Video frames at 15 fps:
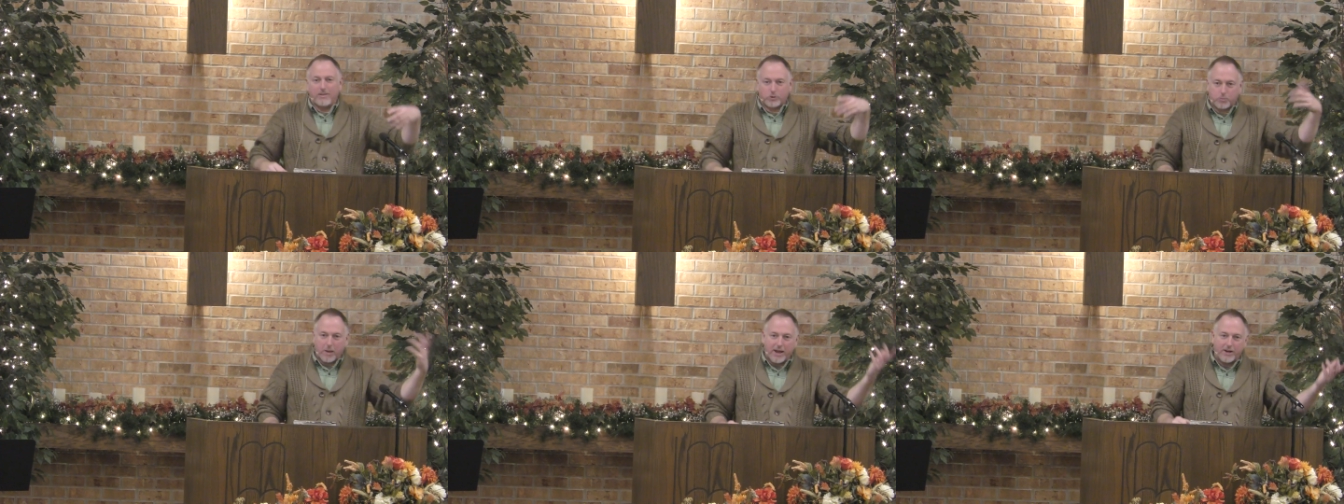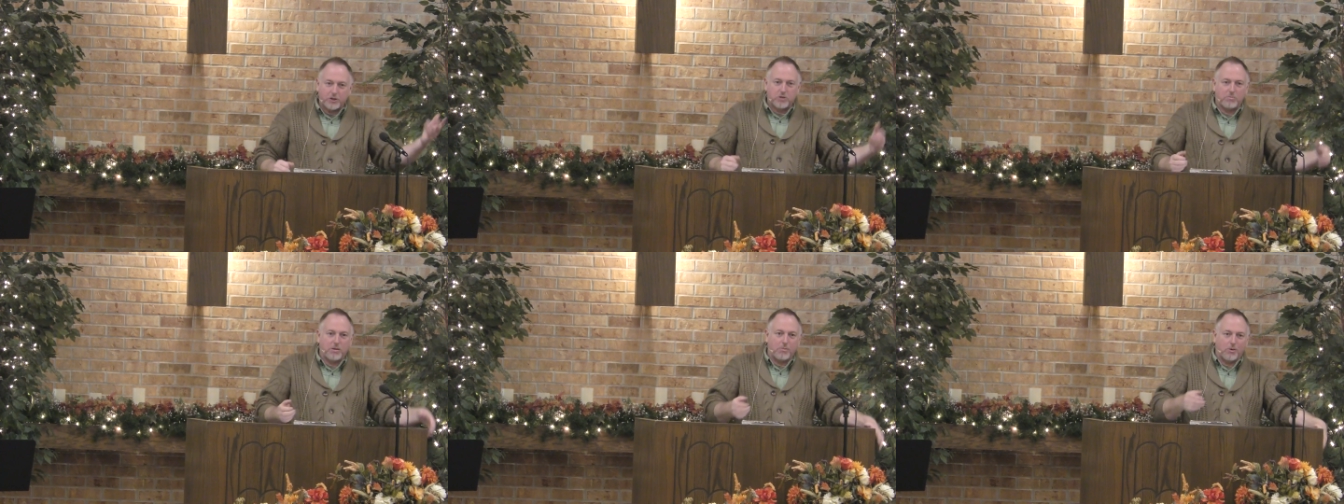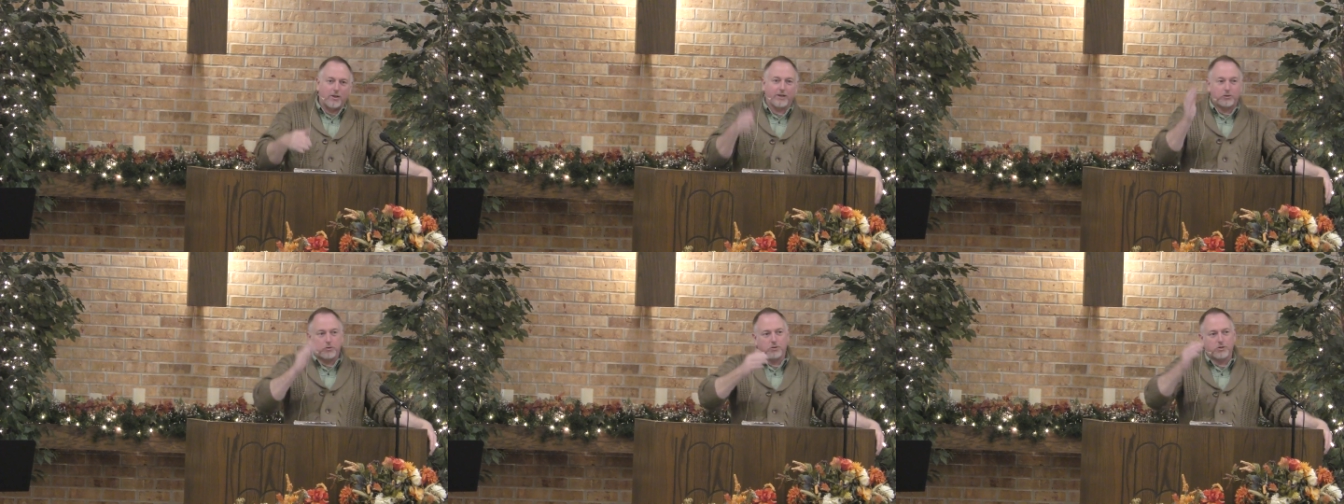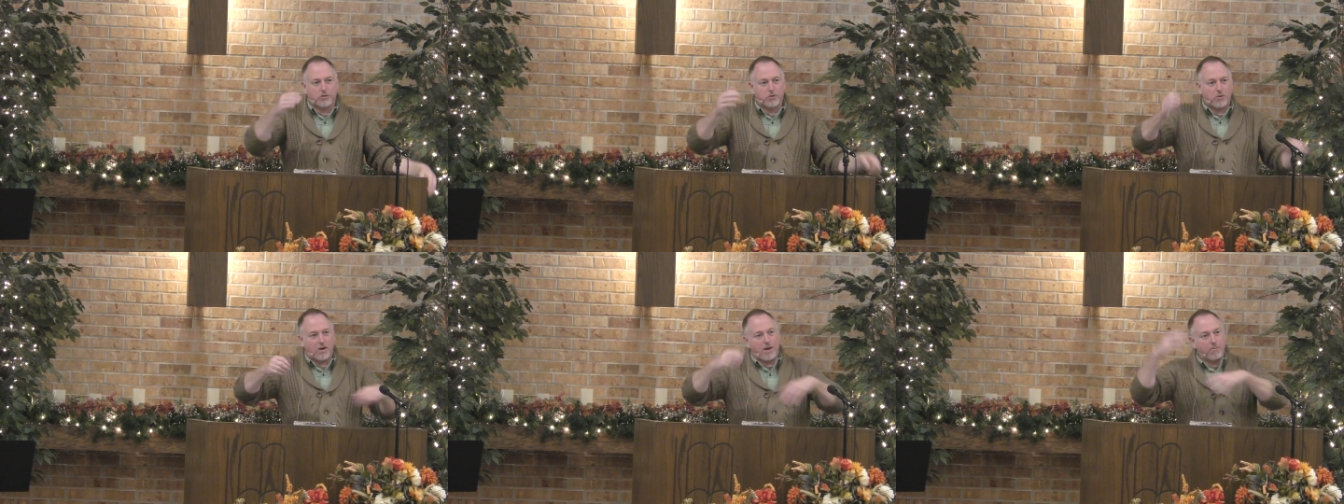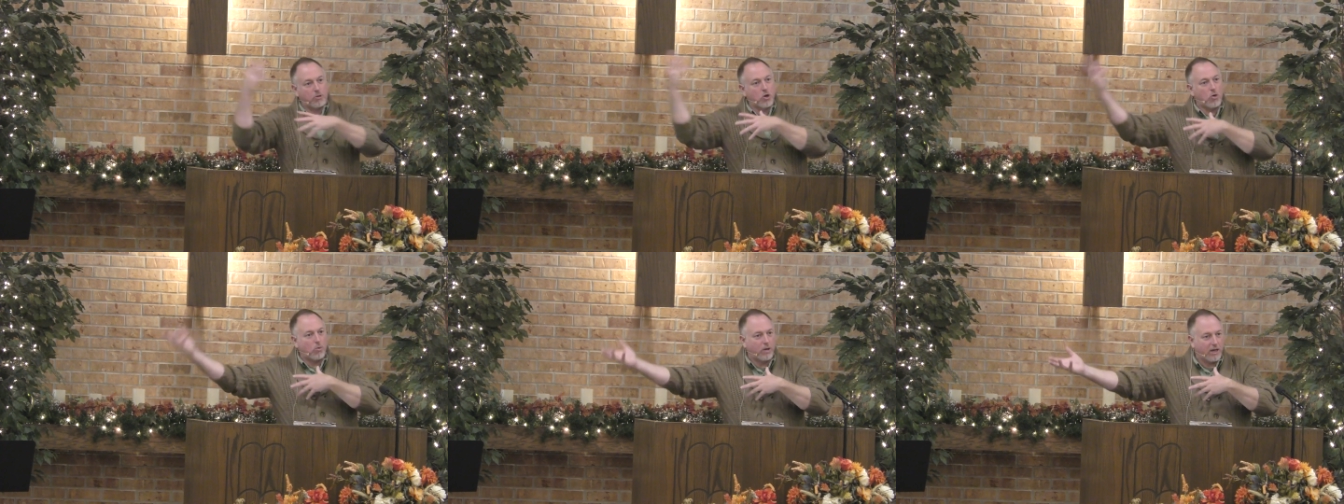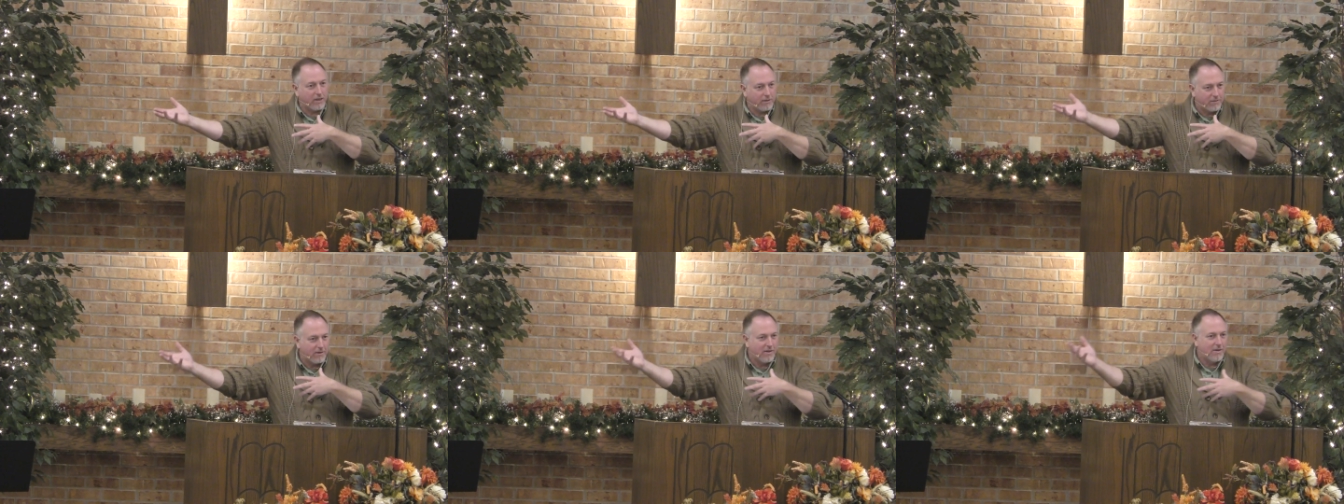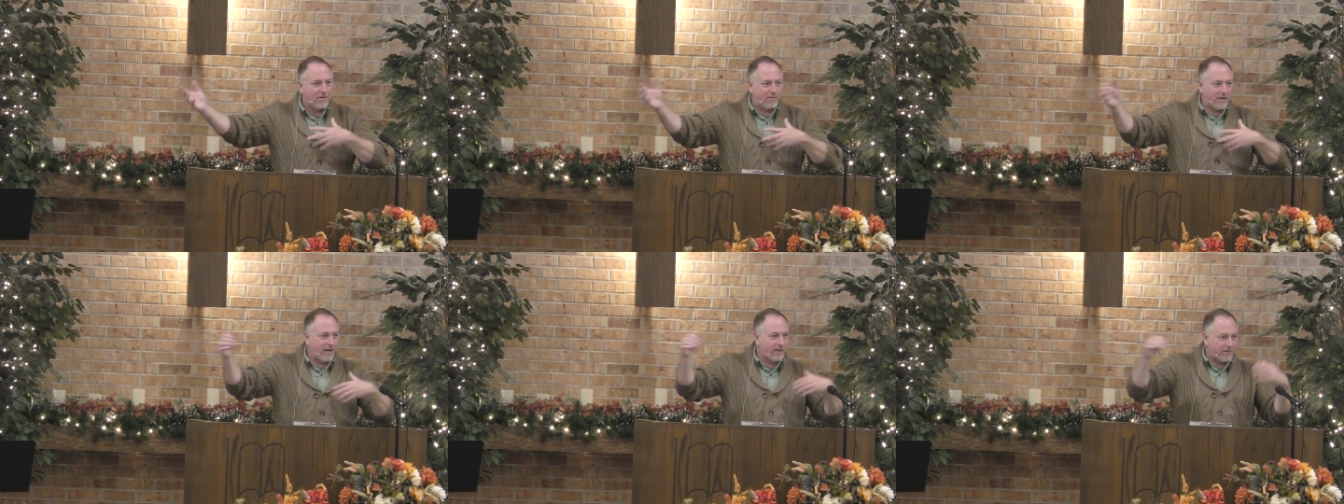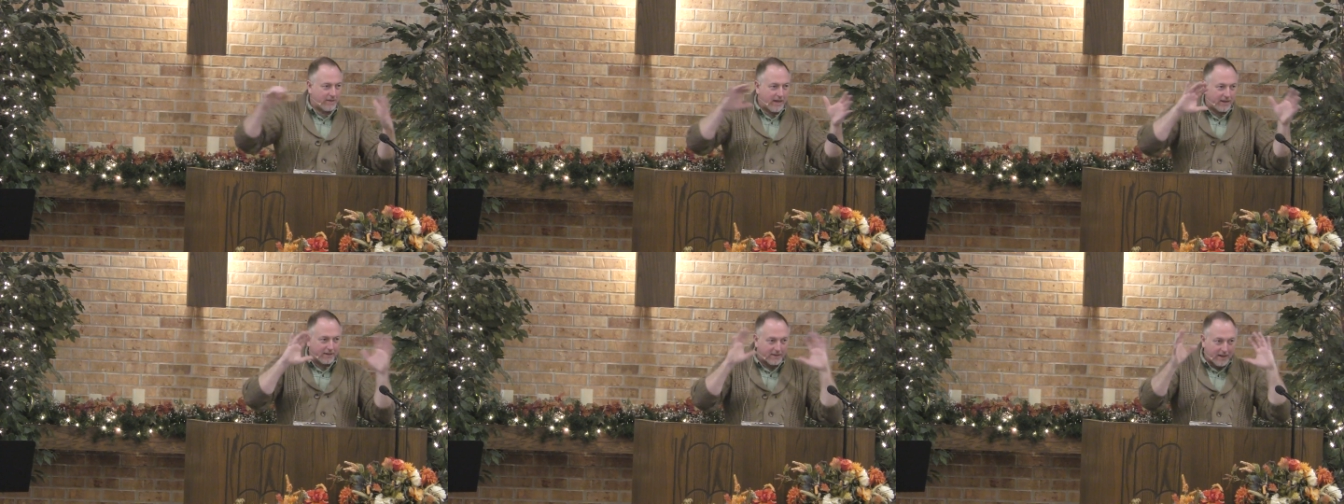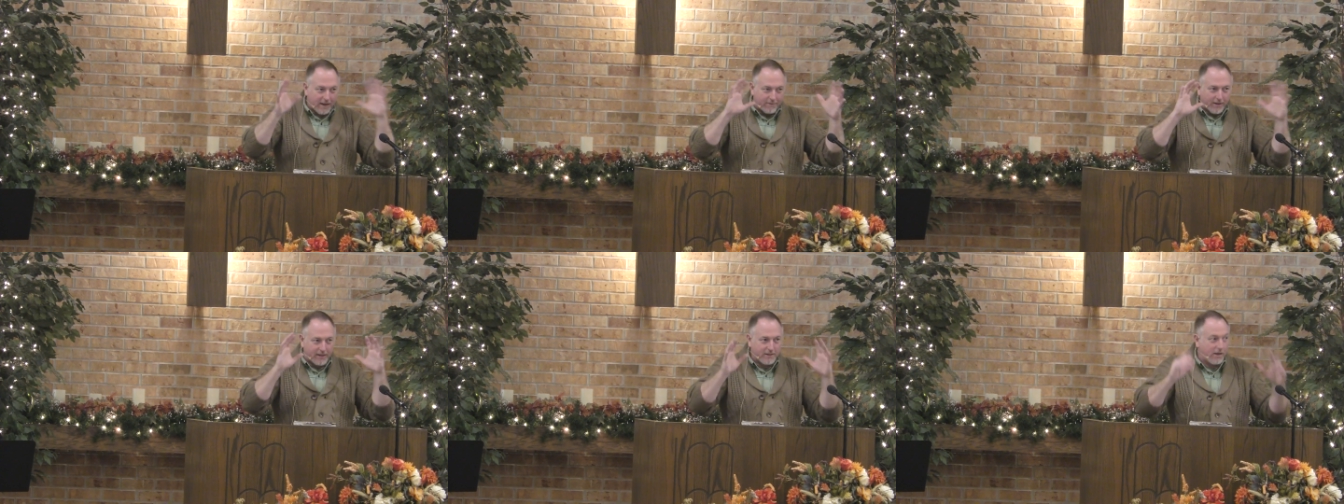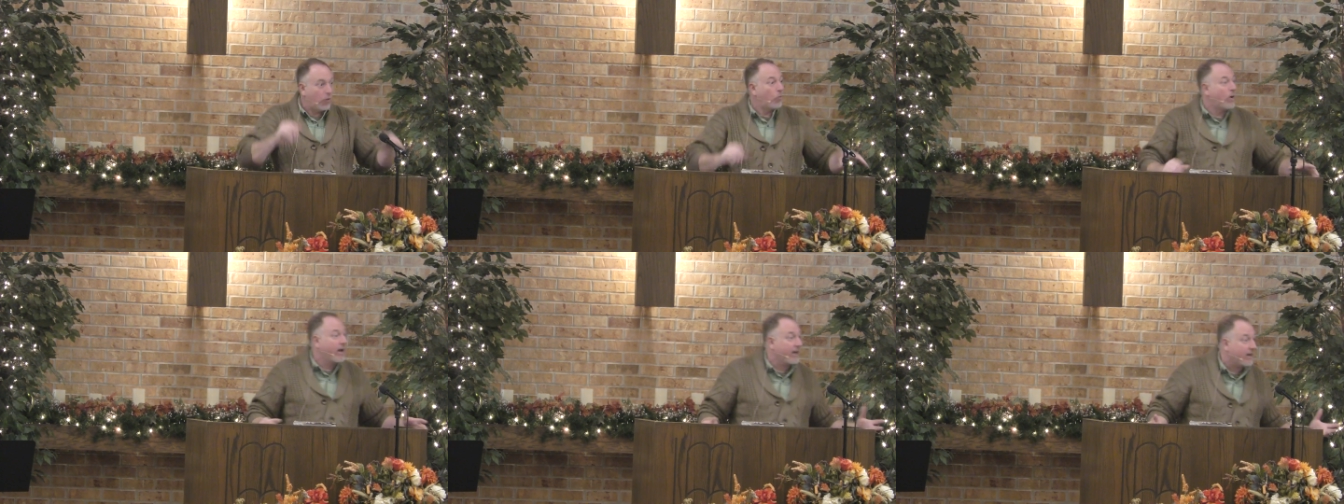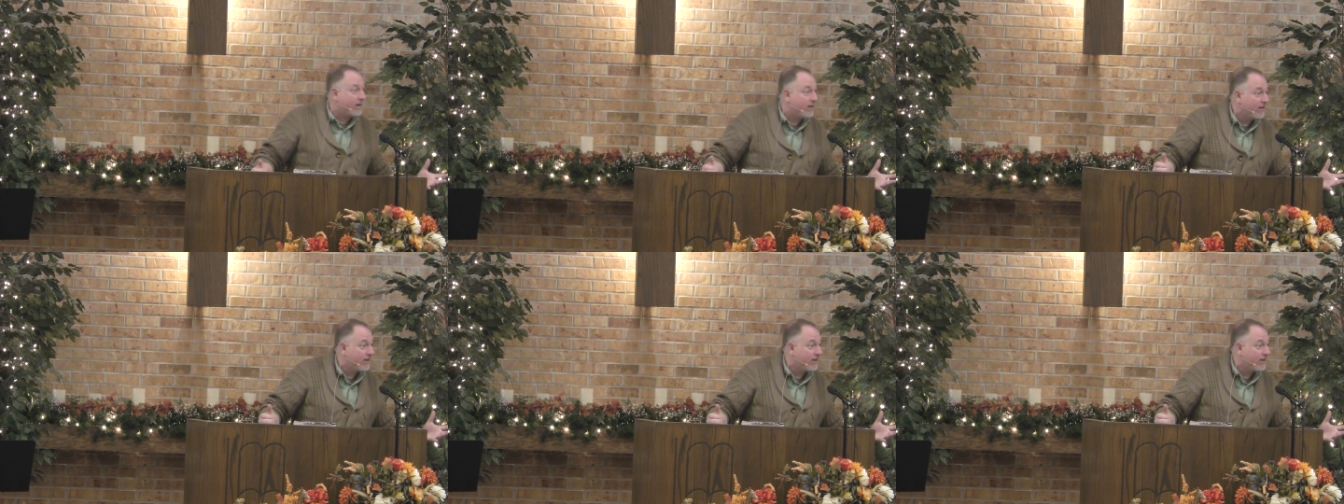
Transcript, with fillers: Spanish should be more like to the store, I'm going, right? That kind of idea, right?